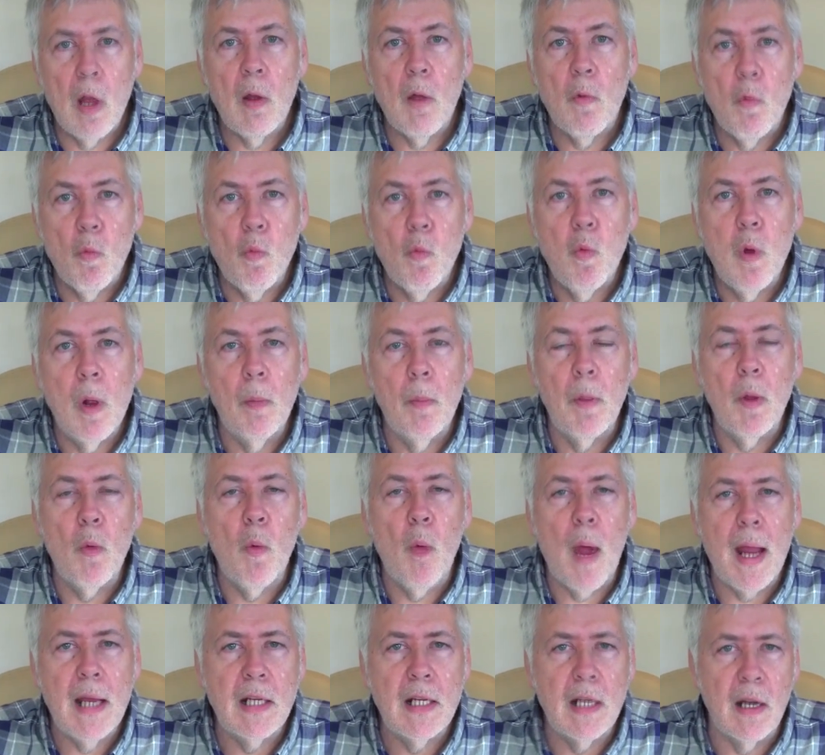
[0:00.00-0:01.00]
will be
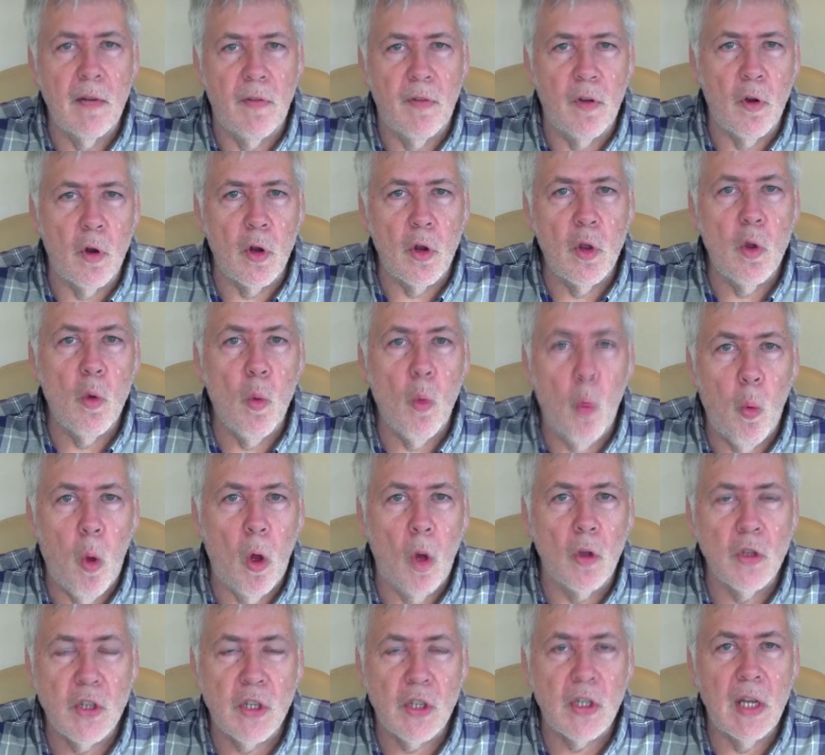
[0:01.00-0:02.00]
waiting for you
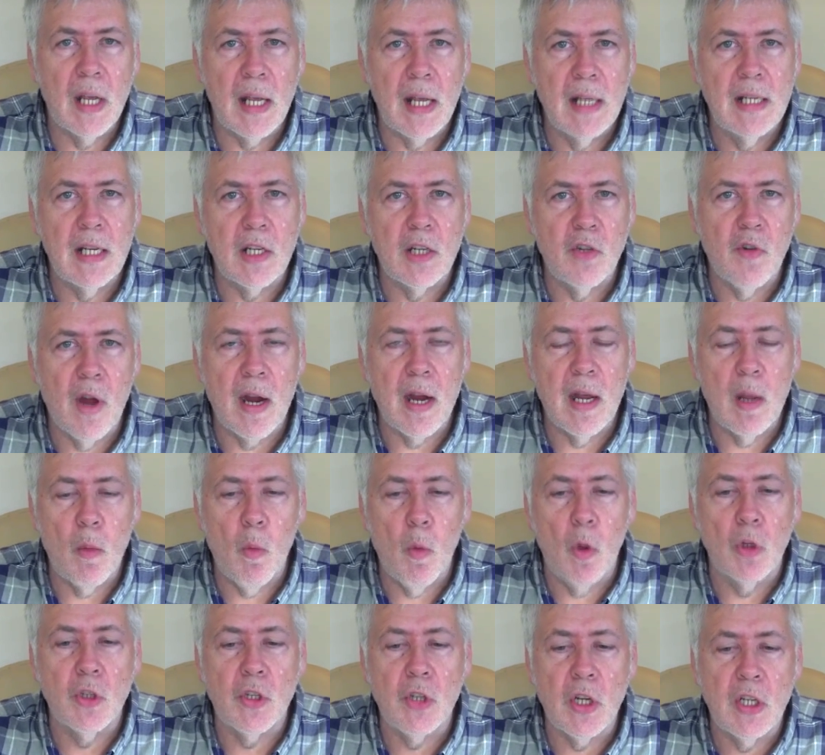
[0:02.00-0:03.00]
once it is ready,
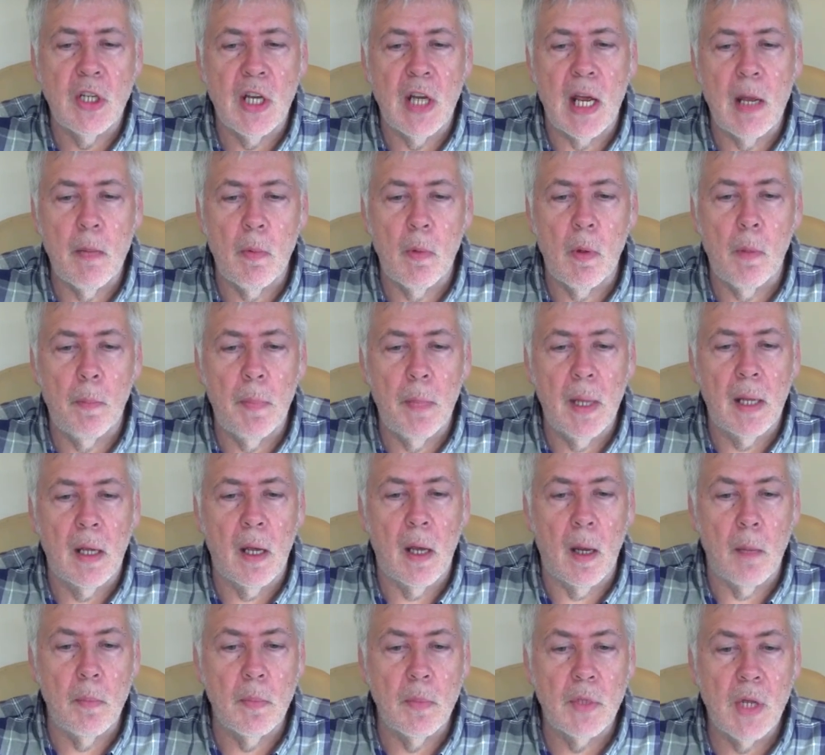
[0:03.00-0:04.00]
once a table
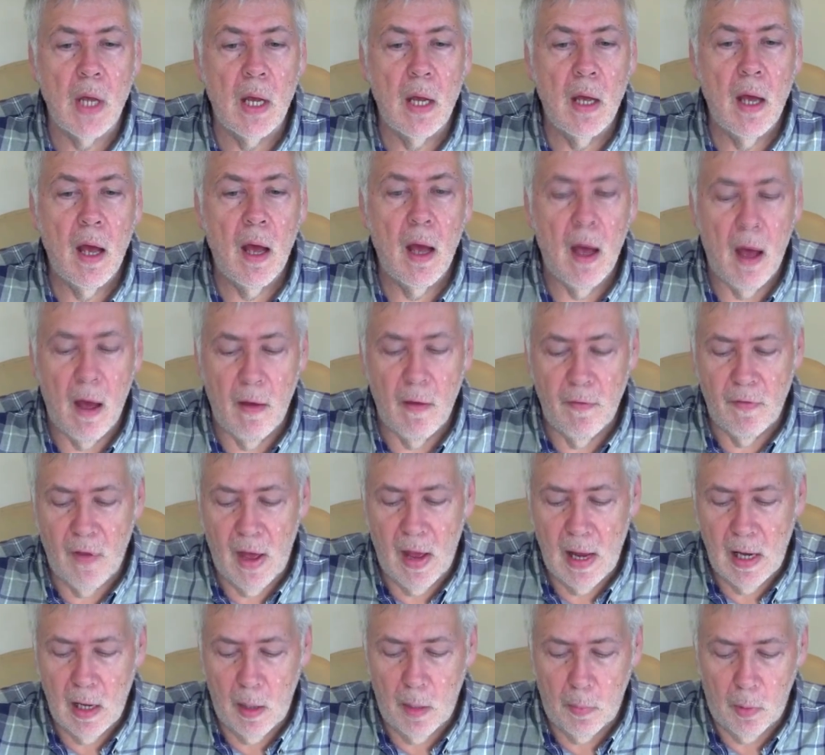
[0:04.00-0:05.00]
becomes
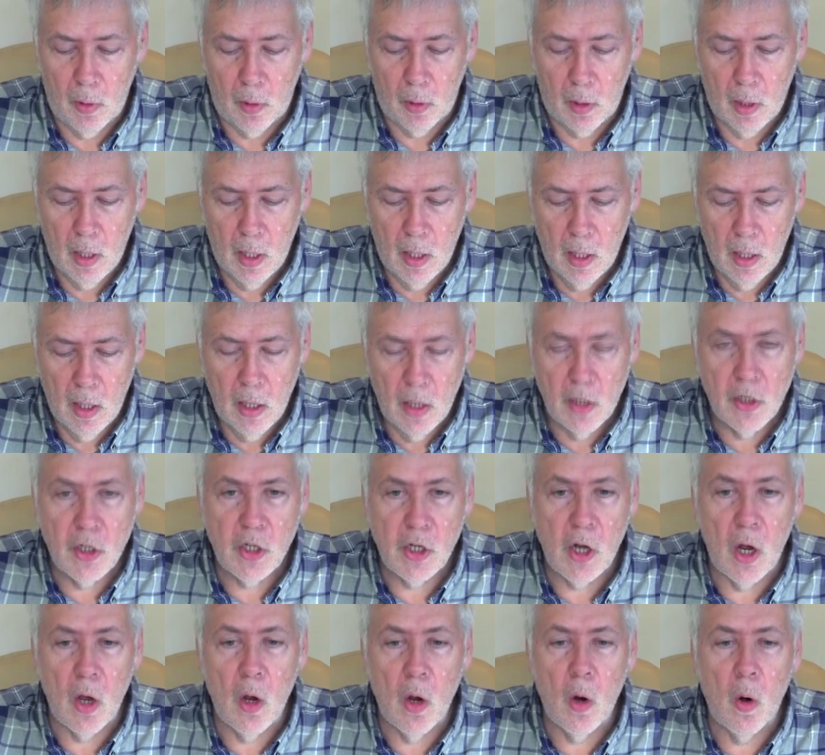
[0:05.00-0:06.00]
available.
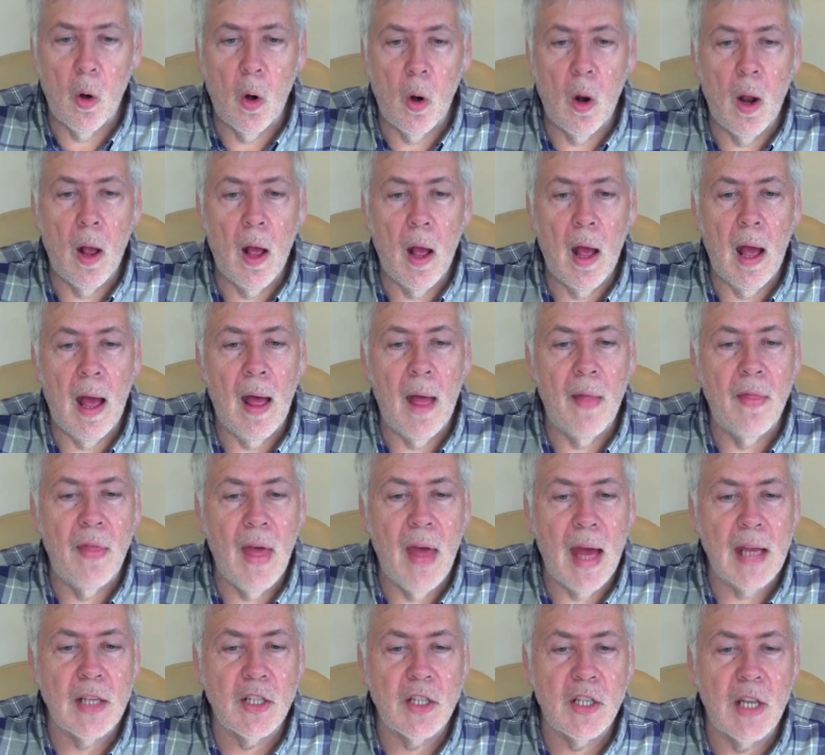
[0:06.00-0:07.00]
So at
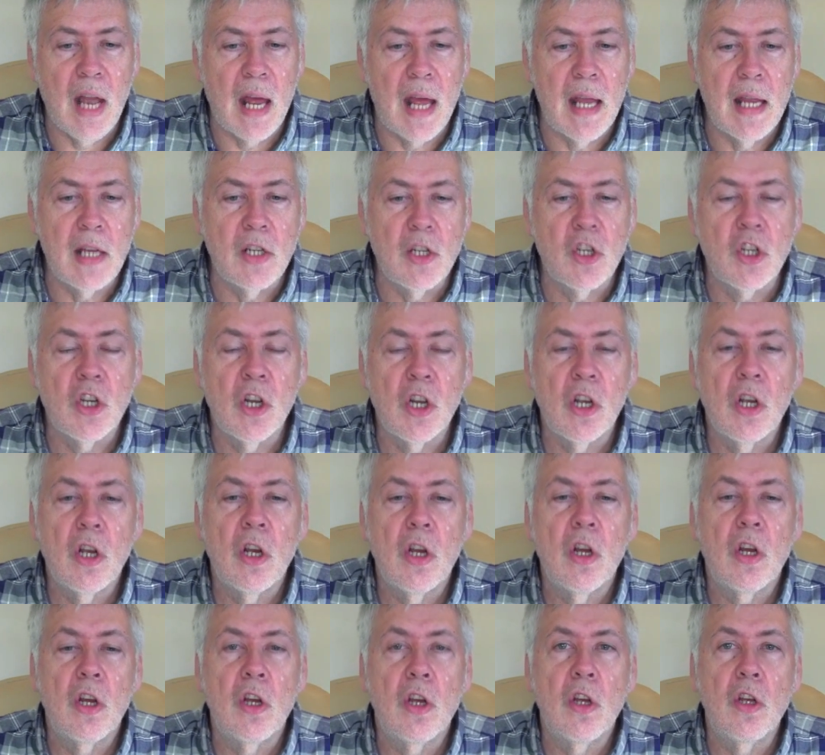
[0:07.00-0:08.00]
that stage
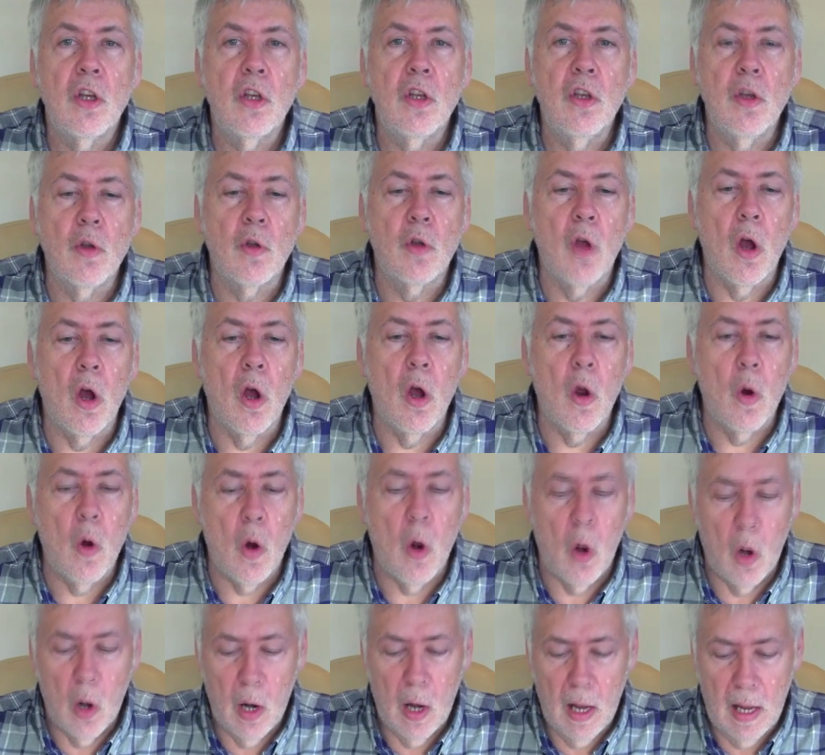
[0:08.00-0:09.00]
you go
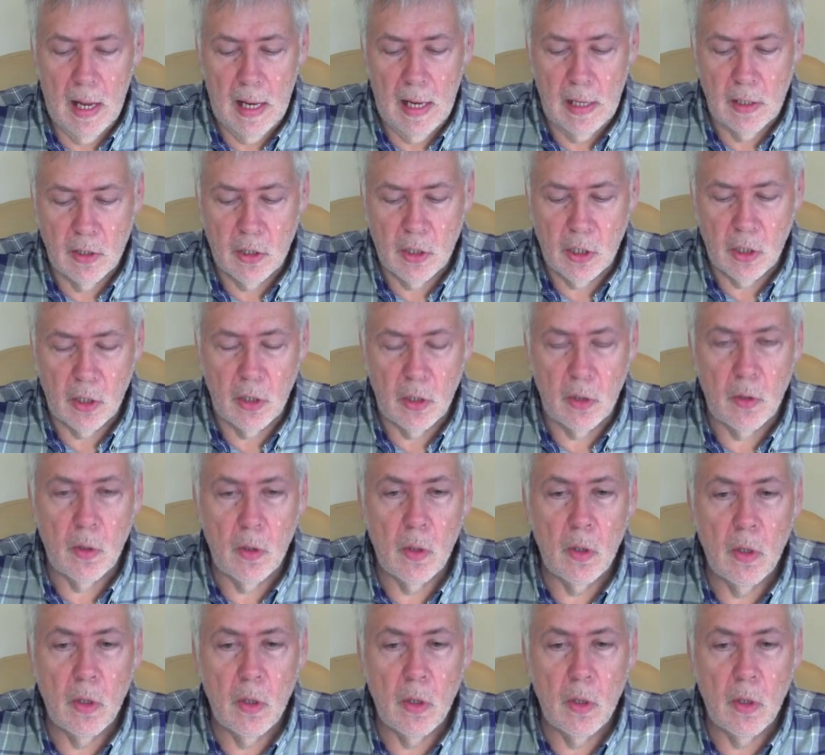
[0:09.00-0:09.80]
into